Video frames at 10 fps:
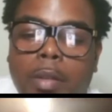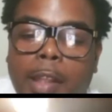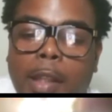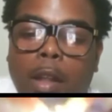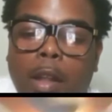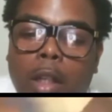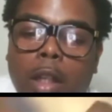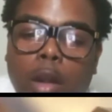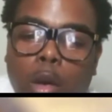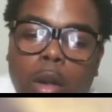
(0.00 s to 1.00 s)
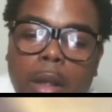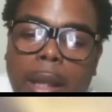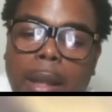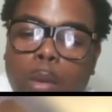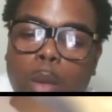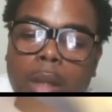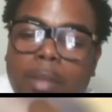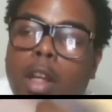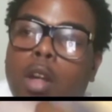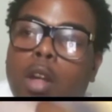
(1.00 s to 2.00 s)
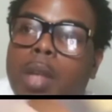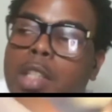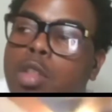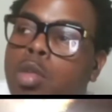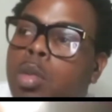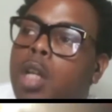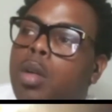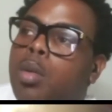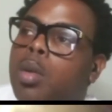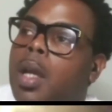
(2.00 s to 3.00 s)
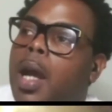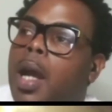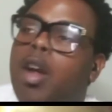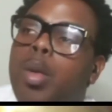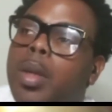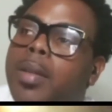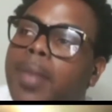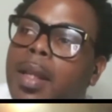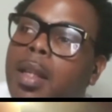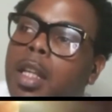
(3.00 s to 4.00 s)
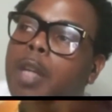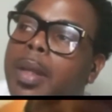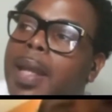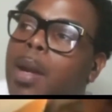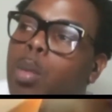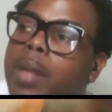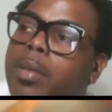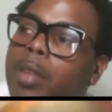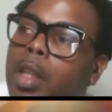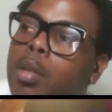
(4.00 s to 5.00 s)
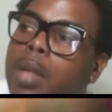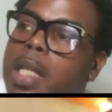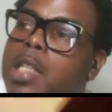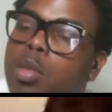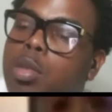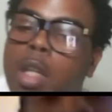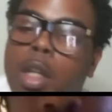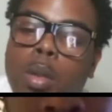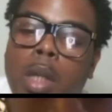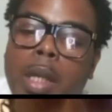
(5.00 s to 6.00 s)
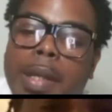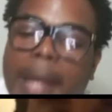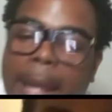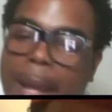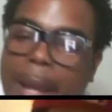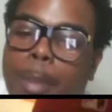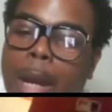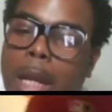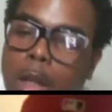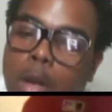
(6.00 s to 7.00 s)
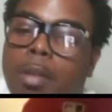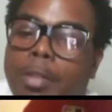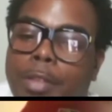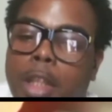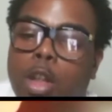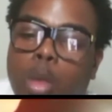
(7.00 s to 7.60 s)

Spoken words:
I'm saying? Or that one song that you know, I don't even want to say the club, but that one song that you know that everybody gonna feel.